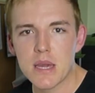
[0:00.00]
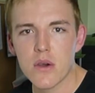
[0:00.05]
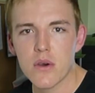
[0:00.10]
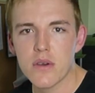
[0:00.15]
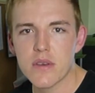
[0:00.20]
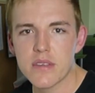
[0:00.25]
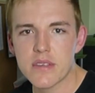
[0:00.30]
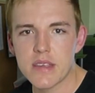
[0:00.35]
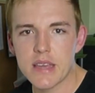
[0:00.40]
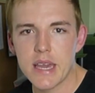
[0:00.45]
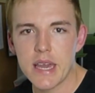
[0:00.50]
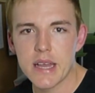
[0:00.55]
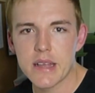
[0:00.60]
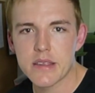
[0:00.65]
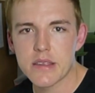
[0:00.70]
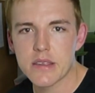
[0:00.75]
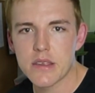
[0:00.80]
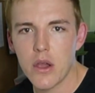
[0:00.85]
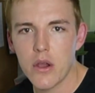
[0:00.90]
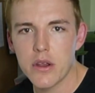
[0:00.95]
because
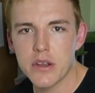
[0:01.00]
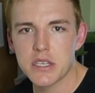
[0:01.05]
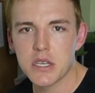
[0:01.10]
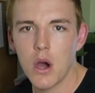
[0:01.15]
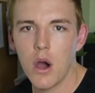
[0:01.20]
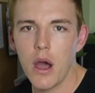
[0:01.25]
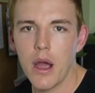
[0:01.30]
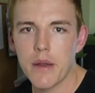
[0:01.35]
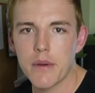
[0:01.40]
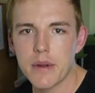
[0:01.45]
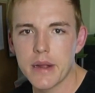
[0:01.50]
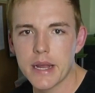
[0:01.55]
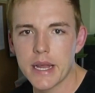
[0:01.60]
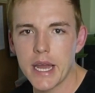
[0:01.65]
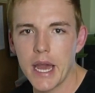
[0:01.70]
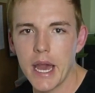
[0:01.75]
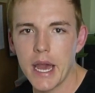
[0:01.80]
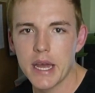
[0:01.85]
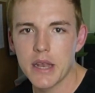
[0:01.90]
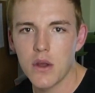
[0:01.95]
it's so
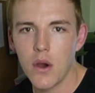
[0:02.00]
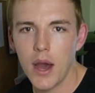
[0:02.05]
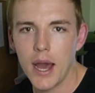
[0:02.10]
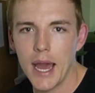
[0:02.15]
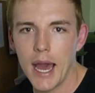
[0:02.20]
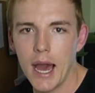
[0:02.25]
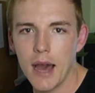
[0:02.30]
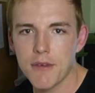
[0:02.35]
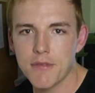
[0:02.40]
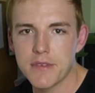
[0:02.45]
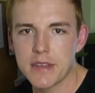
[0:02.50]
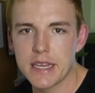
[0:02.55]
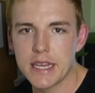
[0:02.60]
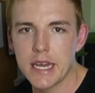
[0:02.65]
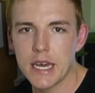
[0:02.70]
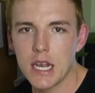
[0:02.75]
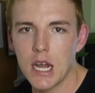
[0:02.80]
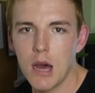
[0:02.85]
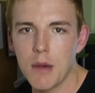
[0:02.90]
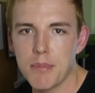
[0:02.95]
tiring and I have to
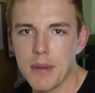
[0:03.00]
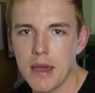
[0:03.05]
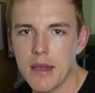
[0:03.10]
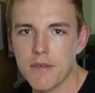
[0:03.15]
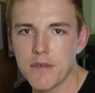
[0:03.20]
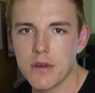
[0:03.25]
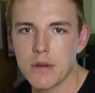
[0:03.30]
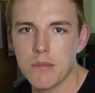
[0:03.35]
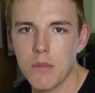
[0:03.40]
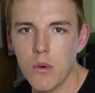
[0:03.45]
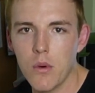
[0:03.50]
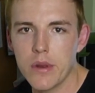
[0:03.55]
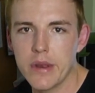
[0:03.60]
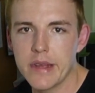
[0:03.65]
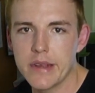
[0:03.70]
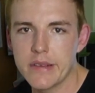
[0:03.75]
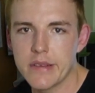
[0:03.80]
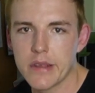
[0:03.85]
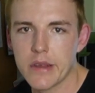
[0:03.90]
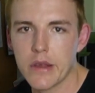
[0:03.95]
get up every
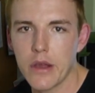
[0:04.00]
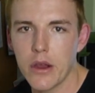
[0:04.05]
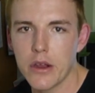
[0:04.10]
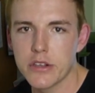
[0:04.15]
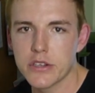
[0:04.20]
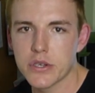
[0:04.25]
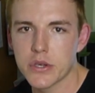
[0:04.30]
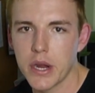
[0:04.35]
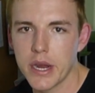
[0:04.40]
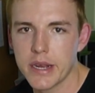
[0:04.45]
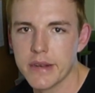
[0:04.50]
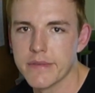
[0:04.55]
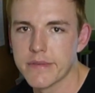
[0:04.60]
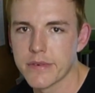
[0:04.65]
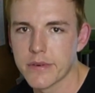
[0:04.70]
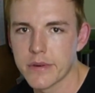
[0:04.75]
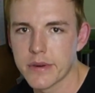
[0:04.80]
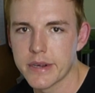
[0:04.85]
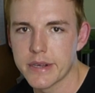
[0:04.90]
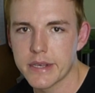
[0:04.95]
morning to go train
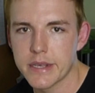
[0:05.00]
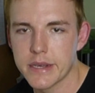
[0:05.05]
for